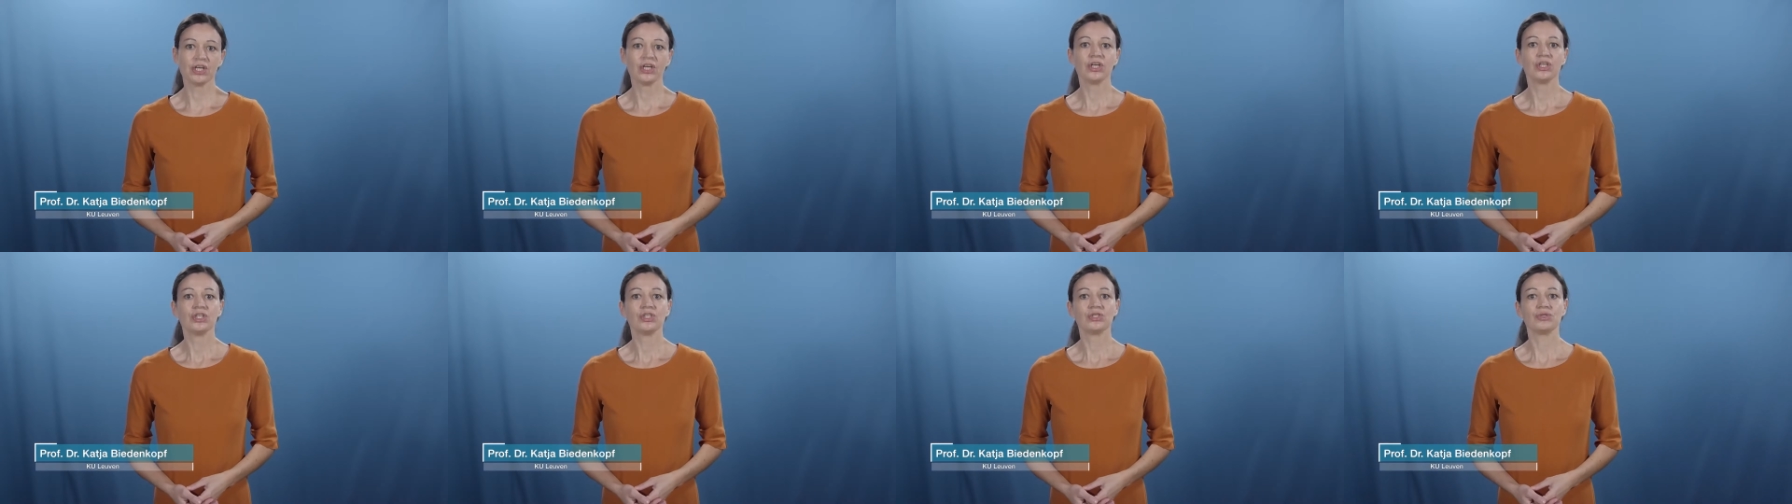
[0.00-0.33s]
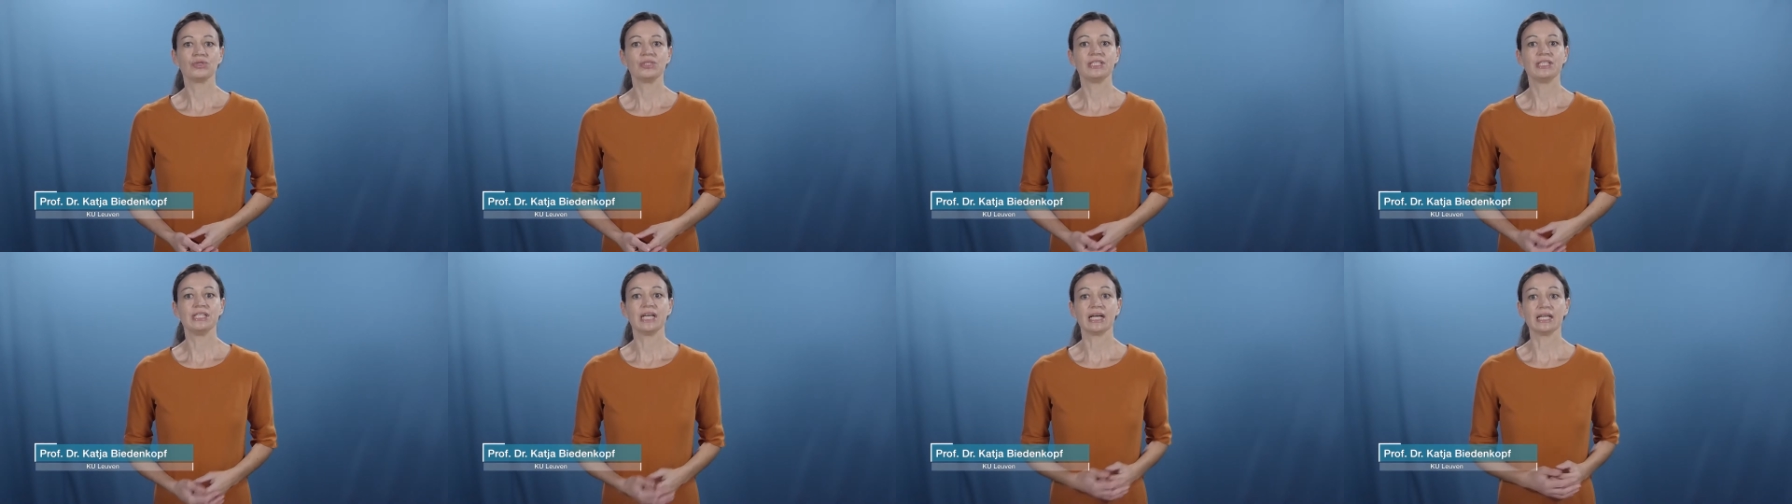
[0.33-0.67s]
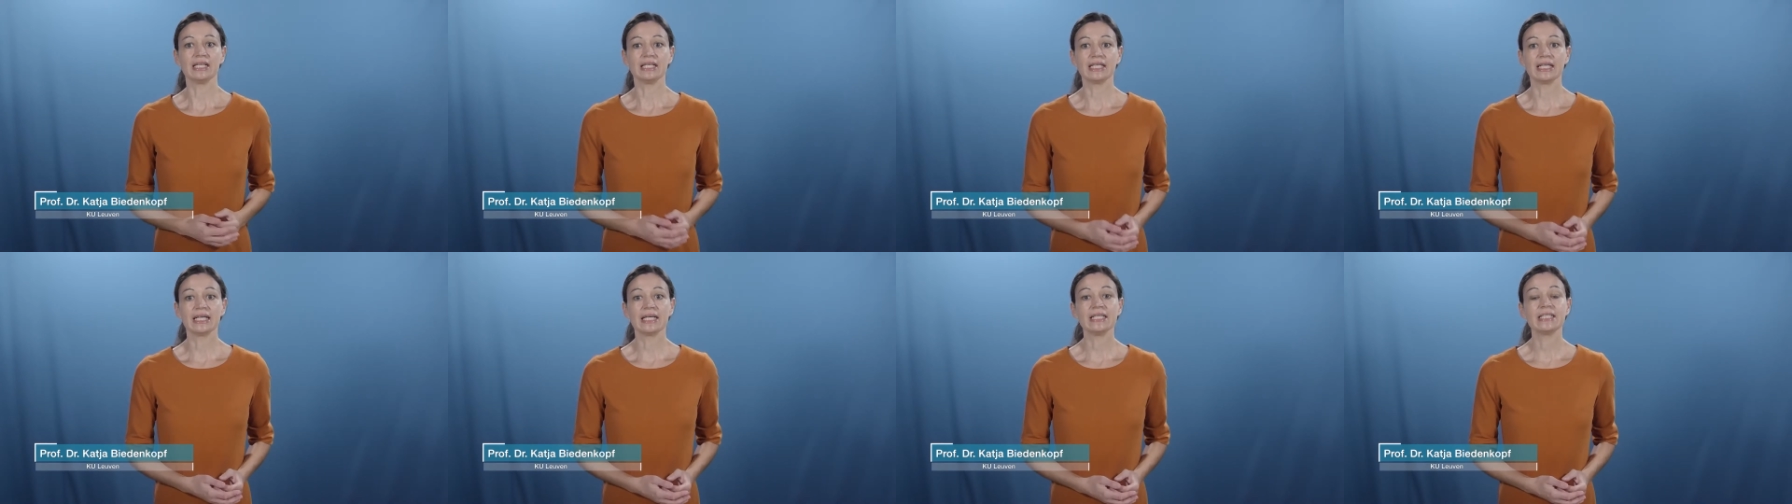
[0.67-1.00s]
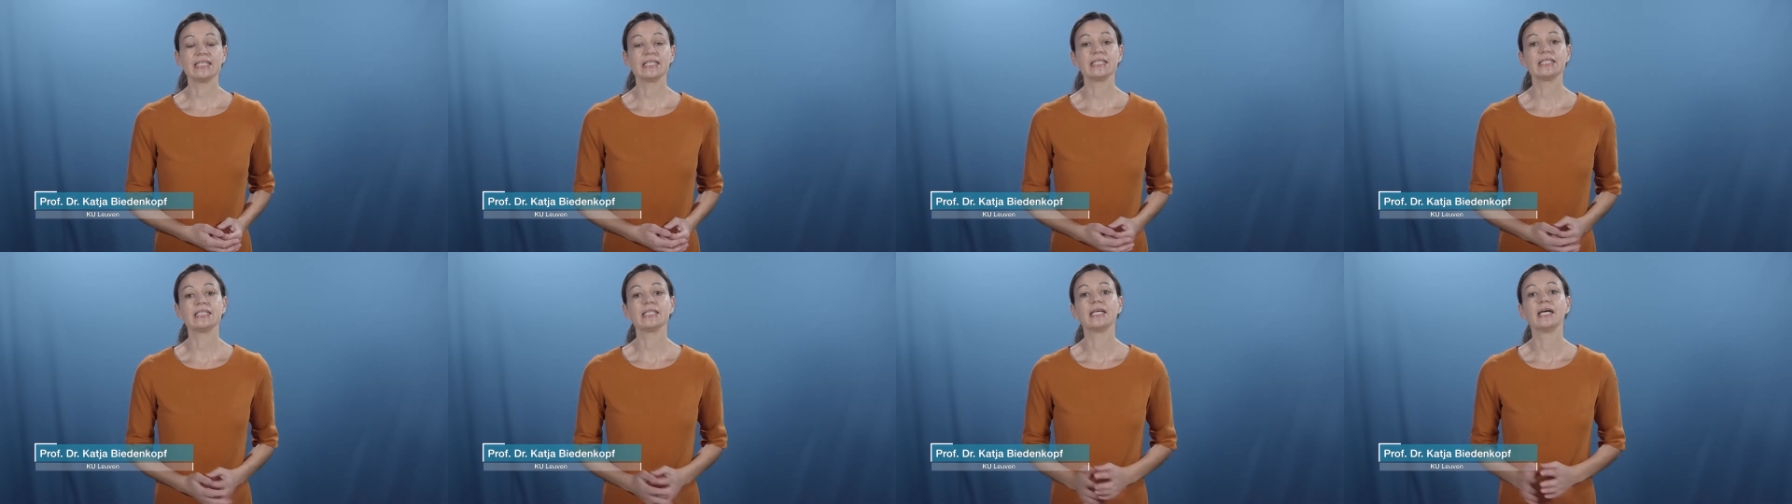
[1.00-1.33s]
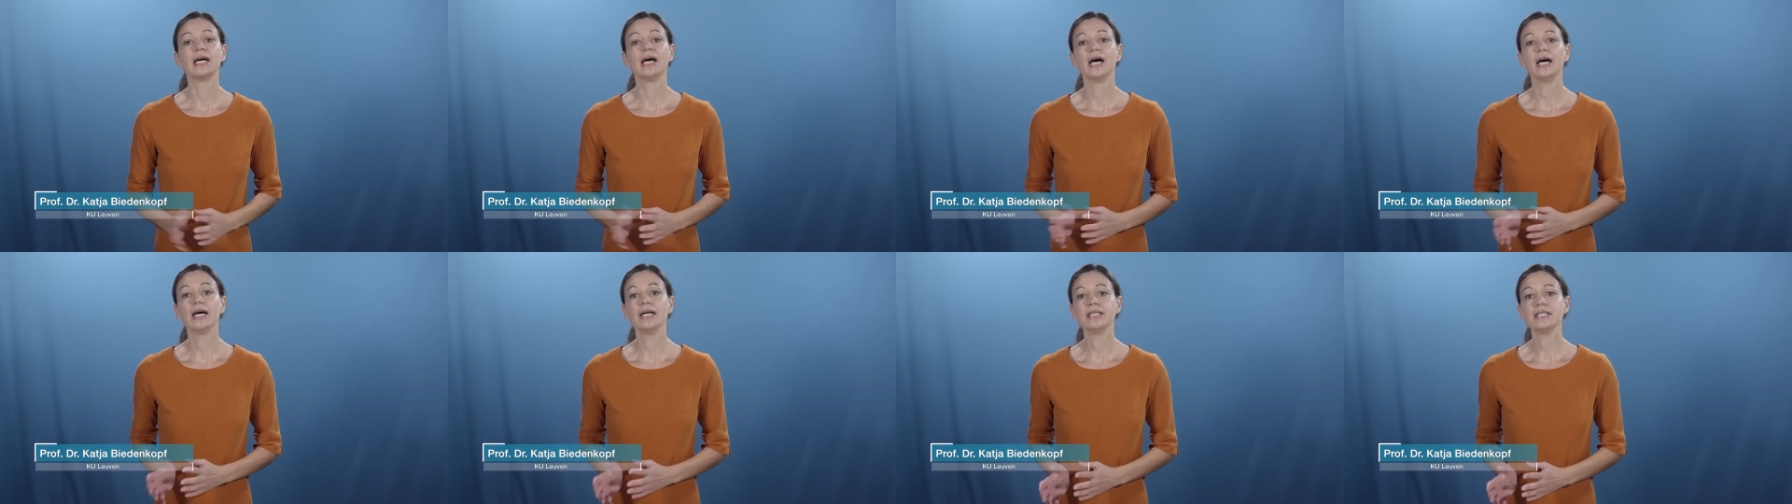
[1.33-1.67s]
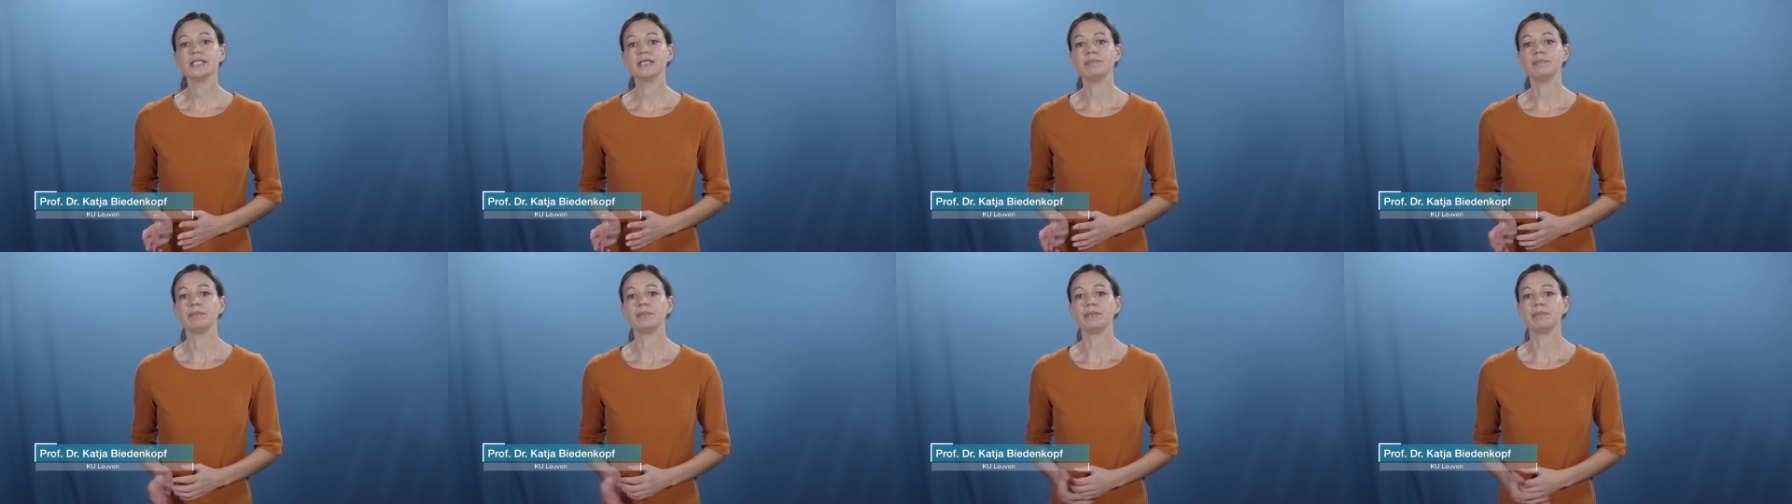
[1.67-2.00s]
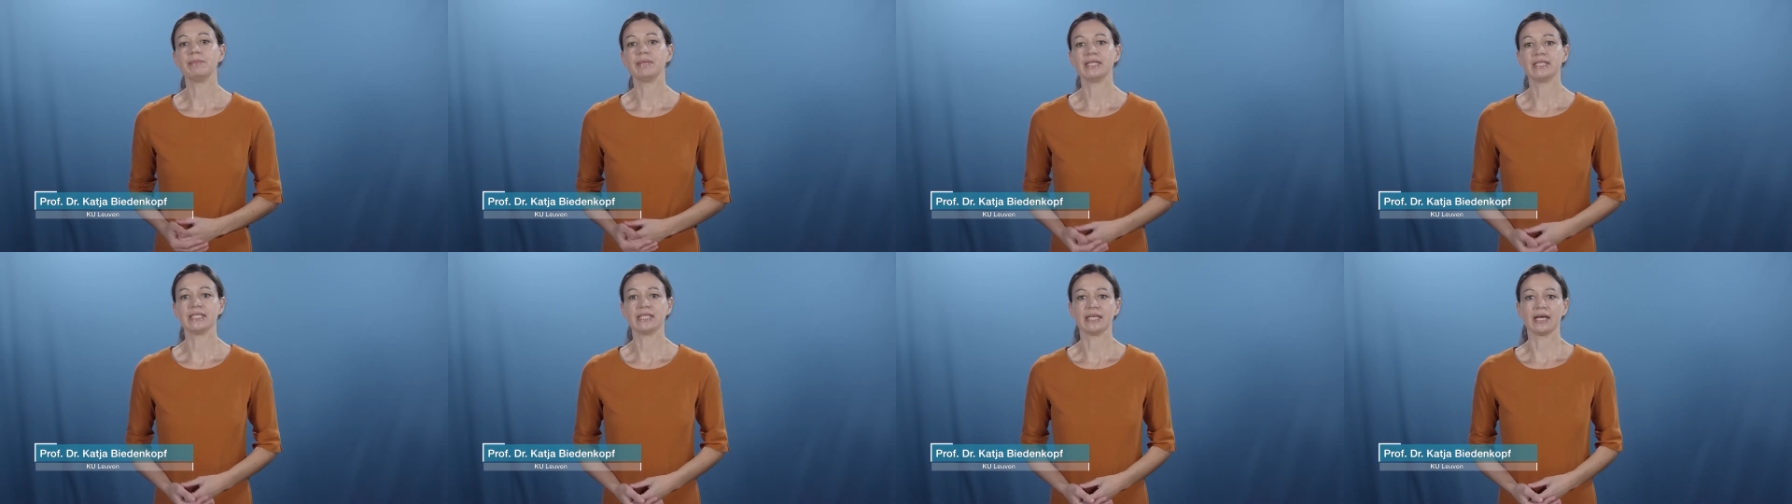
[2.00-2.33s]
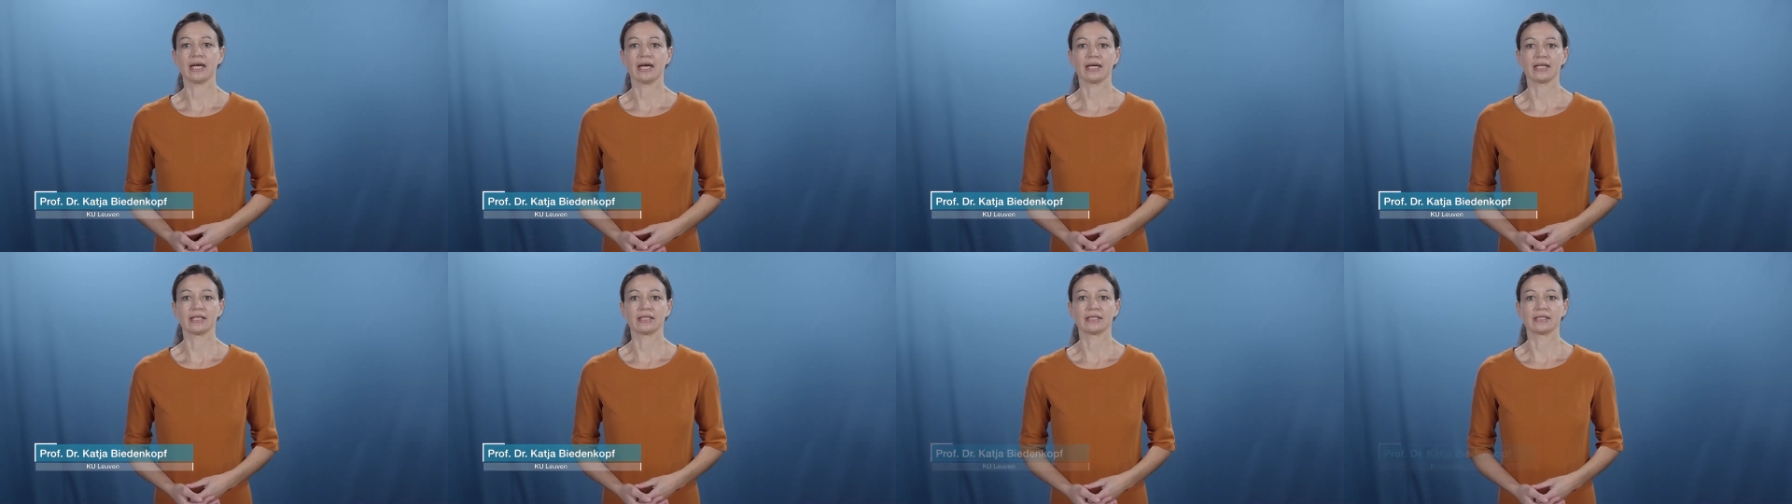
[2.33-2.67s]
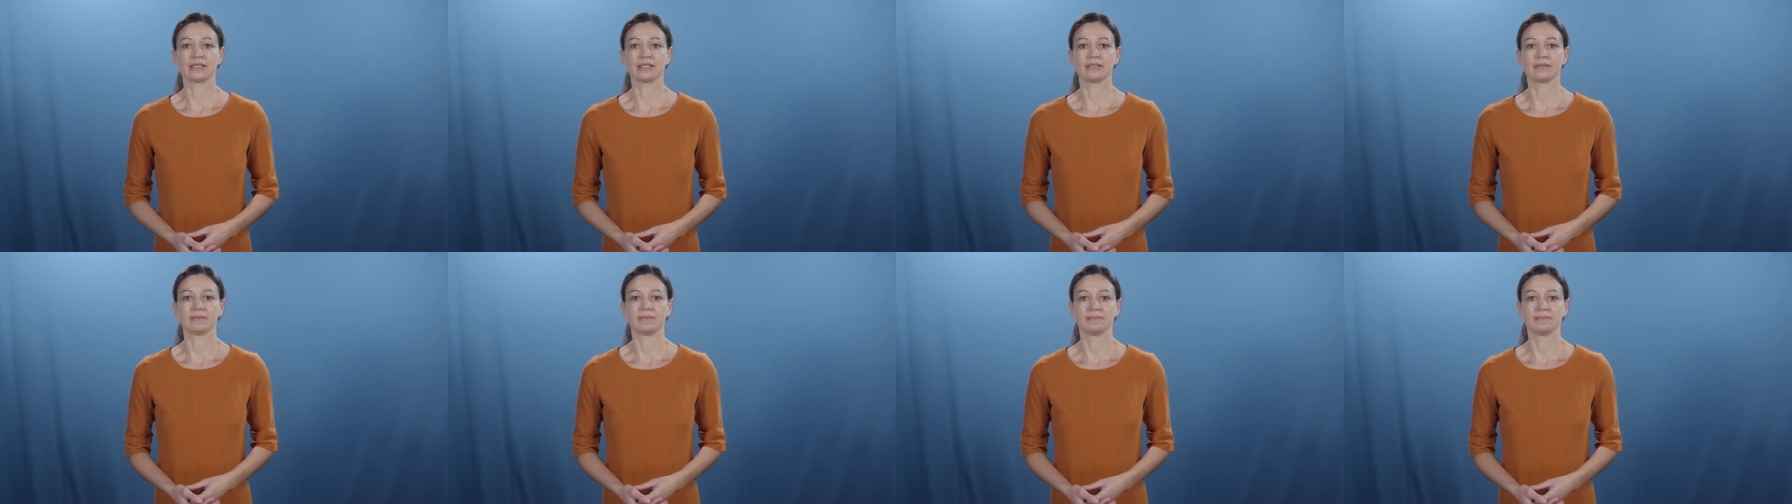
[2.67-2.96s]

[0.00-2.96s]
to delegated and implementing acts.